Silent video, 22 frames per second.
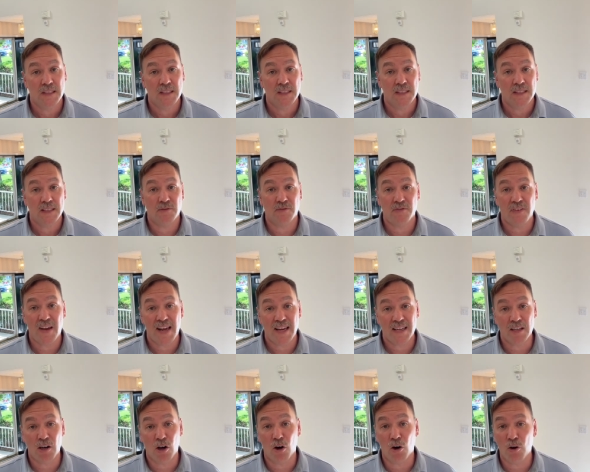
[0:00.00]
In
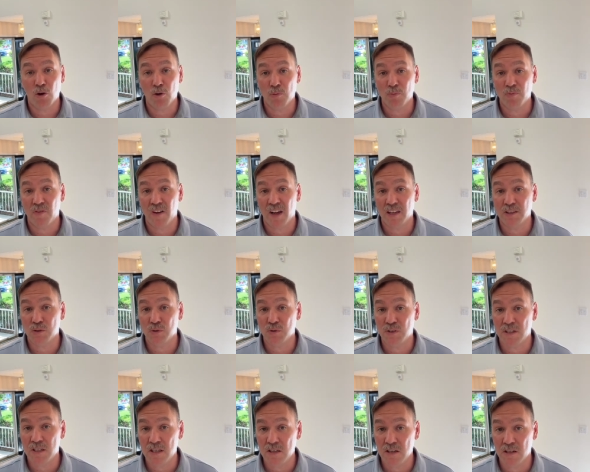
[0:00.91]
fact, home values
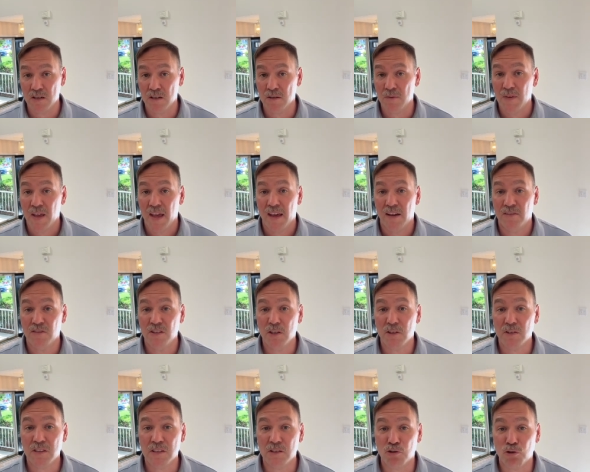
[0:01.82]
here have
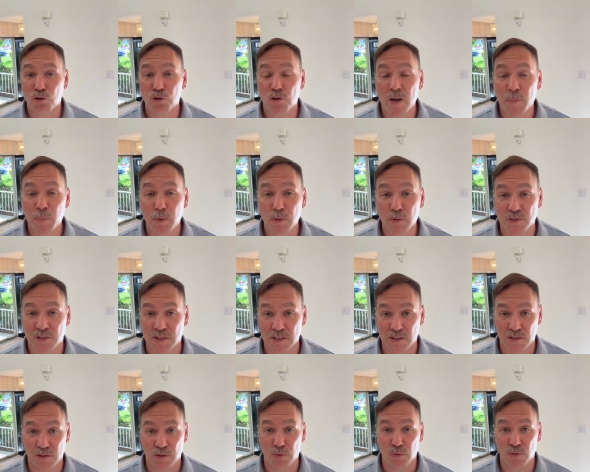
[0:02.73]
nearly tripled since
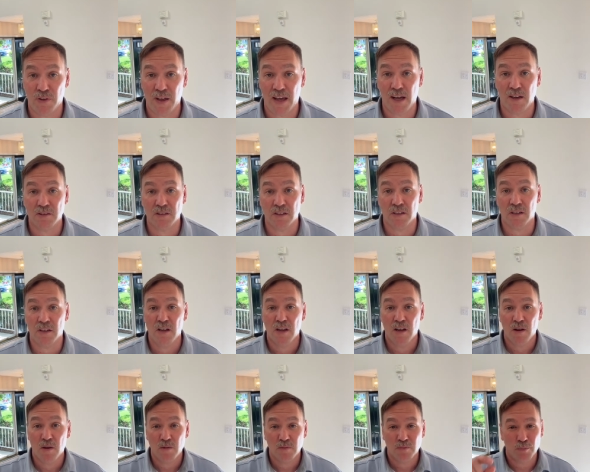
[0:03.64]
2000,
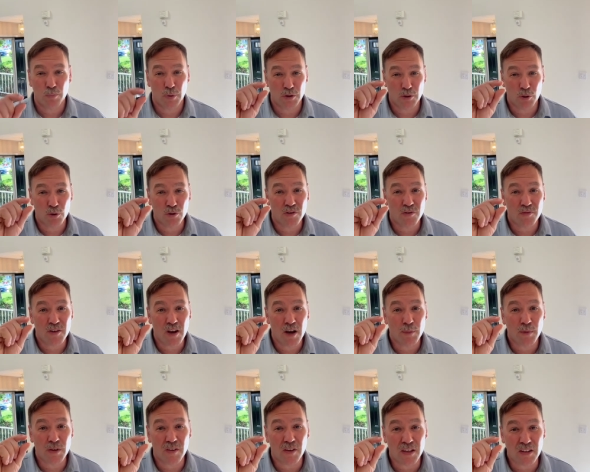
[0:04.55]
but those have come
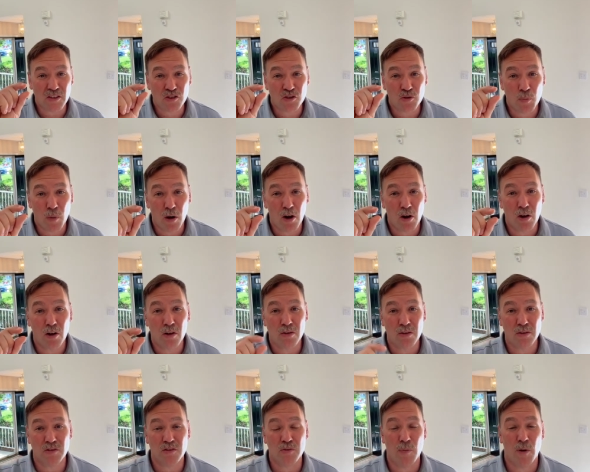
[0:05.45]
in like small
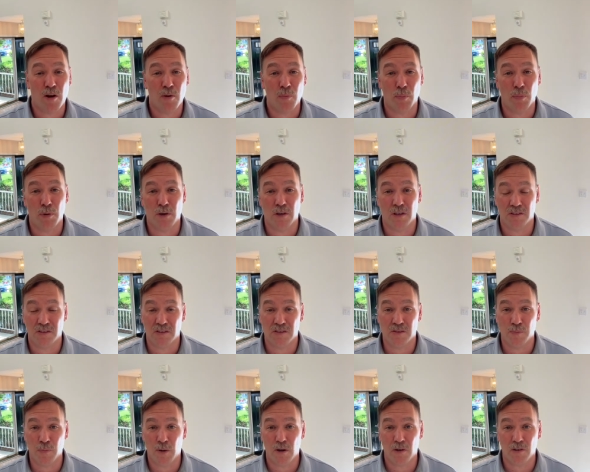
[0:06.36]
bursts,
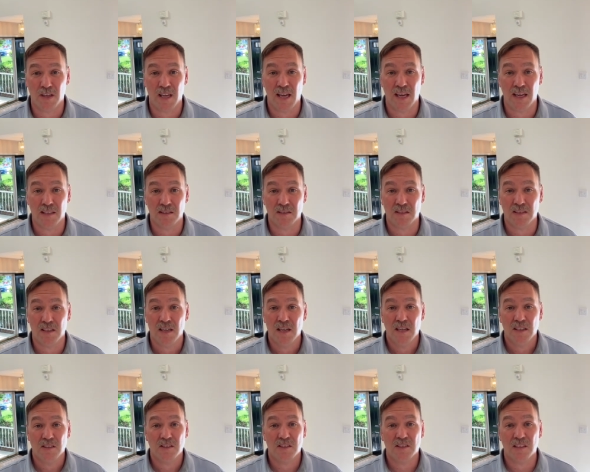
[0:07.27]
small gains,
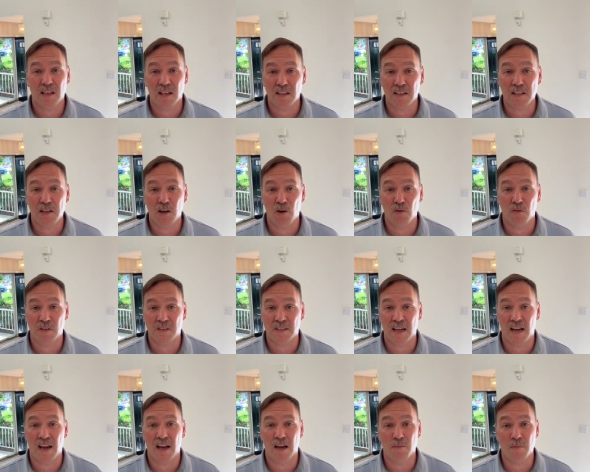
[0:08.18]
steadily over
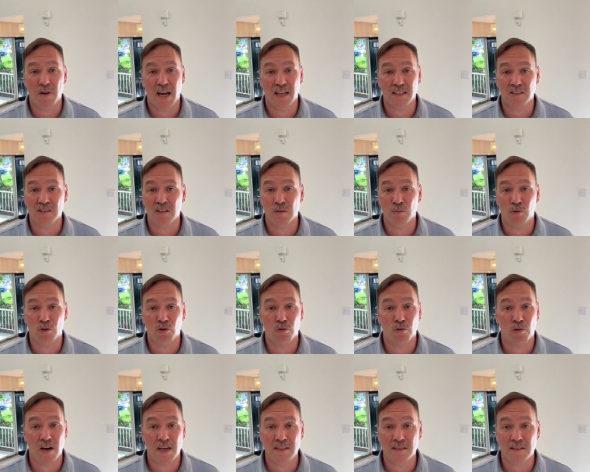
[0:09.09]
time, not some
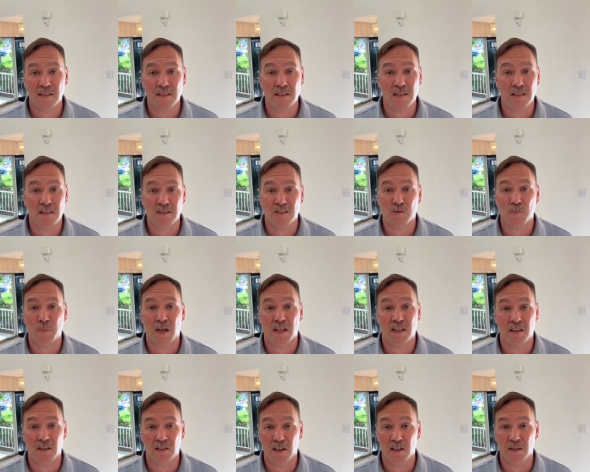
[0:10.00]
crazy
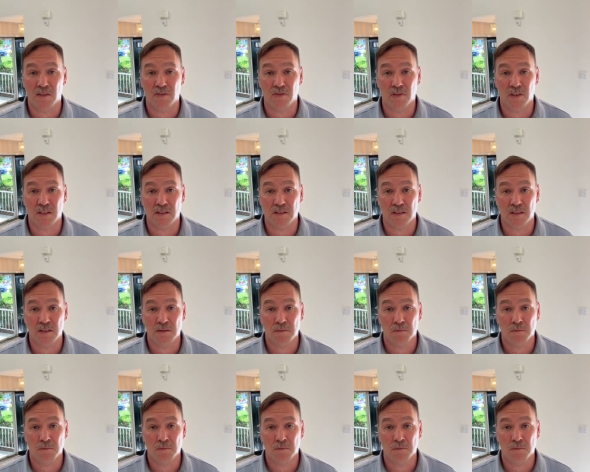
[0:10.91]
speculator frenzy.